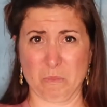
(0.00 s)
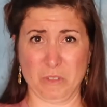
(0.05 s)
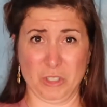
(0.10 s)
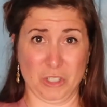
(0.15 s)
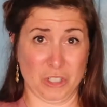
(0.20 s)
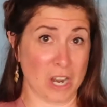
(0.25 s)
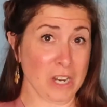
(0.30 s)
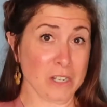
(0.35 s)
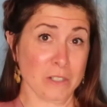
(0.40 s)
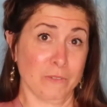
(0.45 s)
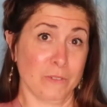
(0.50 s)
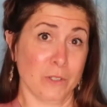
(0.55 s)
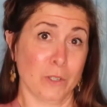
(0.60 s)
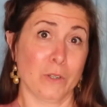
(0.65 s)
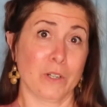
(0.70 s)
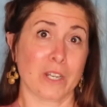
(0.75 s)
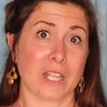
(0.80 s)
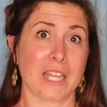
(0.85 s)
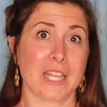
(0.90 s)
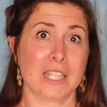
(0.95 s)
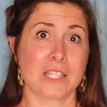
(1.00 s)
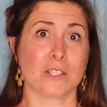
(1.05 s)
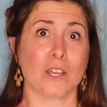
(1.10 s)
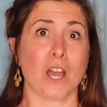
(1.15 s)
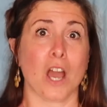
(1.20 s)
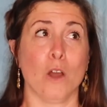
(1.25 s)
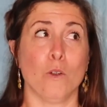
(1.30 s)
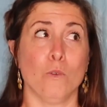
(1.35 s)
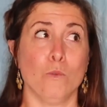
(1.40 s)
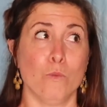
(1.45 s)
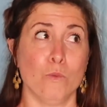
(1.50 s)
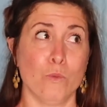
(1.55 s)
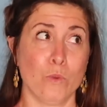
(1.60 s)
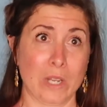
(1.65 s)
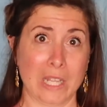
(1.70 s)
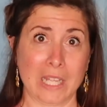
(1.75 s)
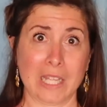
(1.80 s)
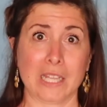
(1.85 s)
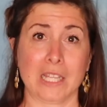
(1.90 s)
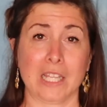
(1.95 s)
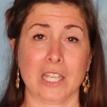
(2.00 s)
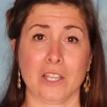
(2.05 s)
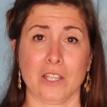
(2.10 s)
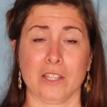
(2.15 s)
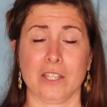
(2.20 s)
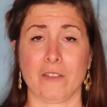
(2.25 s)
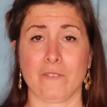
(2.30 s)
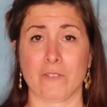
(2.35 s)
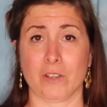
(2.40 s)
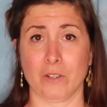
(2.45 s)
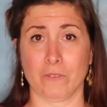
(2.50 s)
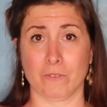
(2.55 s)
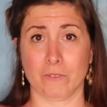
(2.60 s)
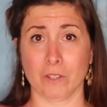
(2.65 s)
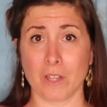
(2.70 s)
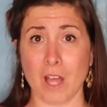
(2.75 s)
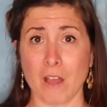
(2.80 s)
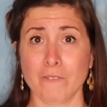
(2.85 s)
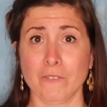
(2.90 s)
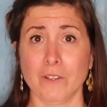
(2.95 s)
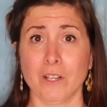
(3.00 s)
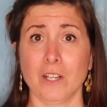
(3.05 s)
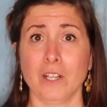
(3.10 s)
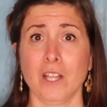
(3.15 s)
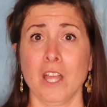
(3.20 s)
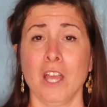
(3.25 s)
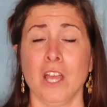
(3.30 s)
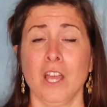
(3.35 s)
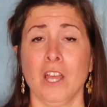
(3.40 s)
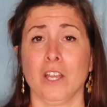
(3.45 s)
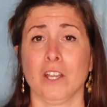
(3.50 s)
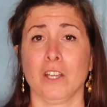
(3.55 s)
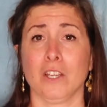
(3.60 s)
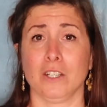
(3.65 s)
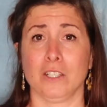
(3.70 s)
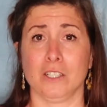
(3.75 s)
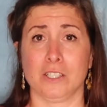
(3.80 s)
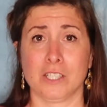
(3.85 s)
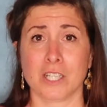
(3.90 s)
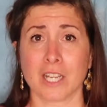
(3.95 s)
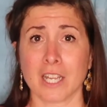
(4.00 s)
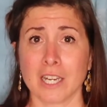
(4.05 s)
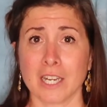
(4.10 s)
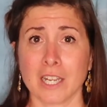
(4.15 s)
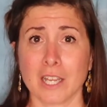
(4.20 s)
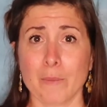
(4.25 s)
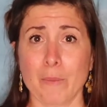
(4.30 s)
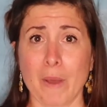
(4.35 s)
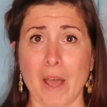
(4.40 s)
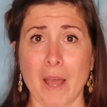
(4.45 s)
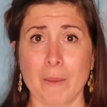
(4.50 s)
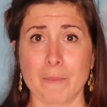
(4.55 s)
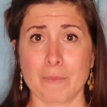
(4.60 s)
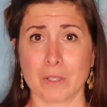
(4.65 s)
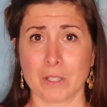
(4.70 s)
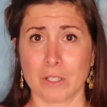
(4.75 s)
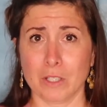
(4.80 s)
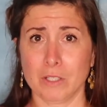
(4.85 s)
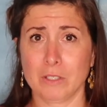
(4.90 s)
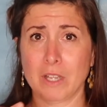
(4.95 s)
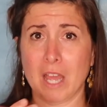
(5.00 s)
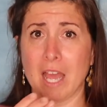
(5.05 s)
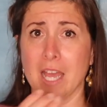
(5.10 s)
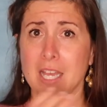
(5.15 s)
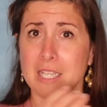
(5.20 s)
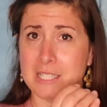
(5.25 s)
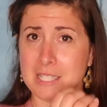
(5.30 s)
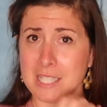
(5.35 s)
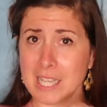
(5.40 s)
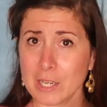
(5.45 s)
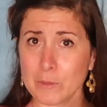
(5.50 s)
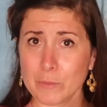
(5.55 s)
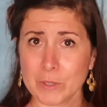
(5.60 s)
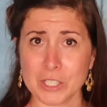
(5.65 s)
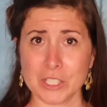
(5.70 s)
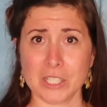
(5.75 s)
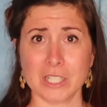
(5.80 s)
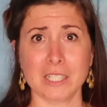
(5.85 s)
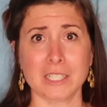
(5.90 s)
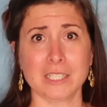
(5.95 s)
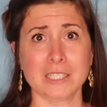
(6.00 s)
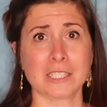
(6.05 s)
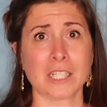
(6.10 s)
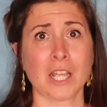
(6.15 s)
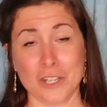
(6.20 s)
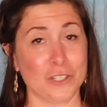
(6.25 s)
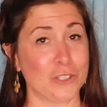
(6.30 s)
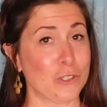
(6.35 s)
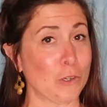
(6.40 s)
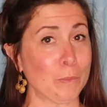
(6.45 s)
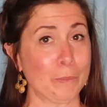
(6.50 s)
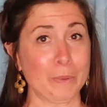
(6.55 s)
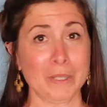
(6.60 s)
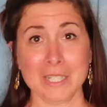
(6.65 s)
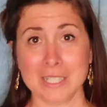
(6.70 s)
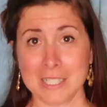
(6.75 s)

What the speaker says: junk food. It's really good. They have good falafel, good chicken kebab, good sandwiches. Don't be